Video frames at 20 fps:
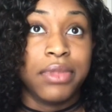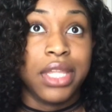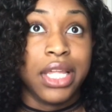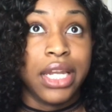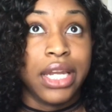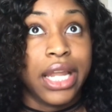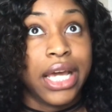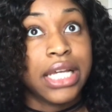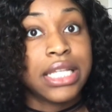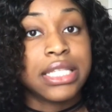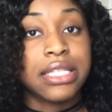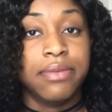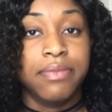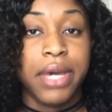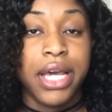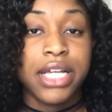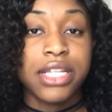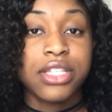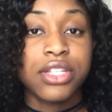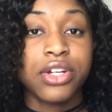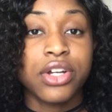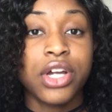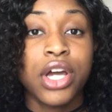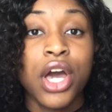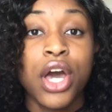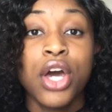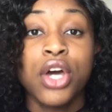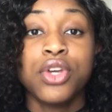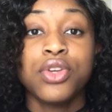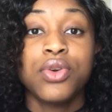the next semester,
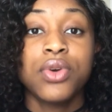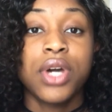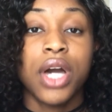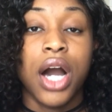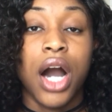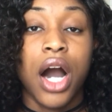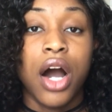you can